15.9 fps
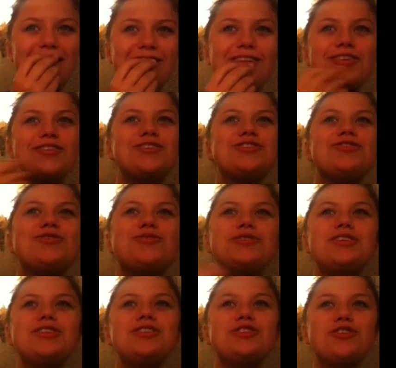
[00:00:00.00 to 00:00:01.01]
there's
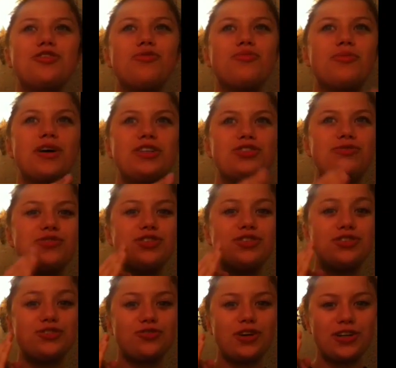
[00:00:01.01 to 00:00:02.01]
only so much of the
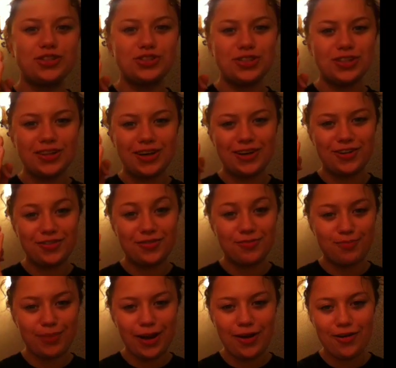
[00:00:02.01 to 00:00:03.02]
destruction that your
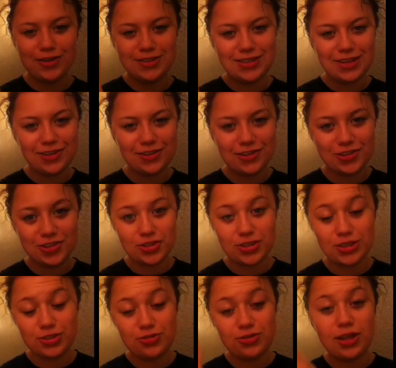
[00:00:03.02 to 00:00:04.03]
parents
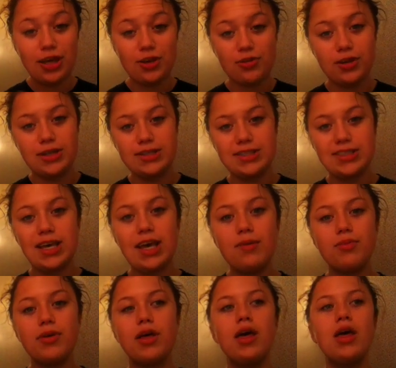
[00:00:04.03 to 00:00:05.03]
psychologically do that you can
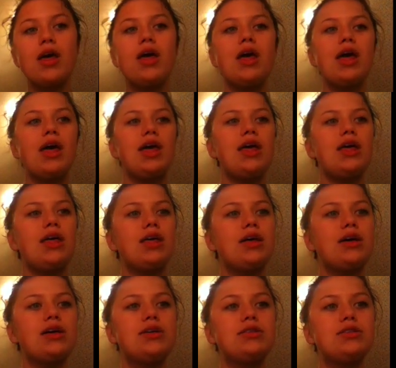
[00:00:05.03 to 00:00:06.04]
escape.
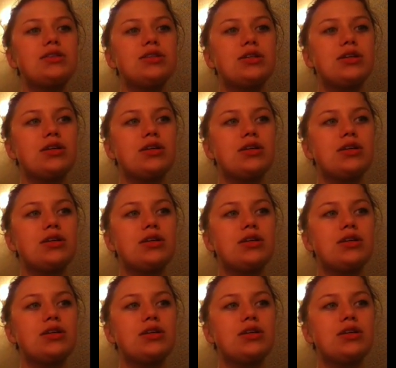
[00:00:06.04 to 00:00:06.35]
And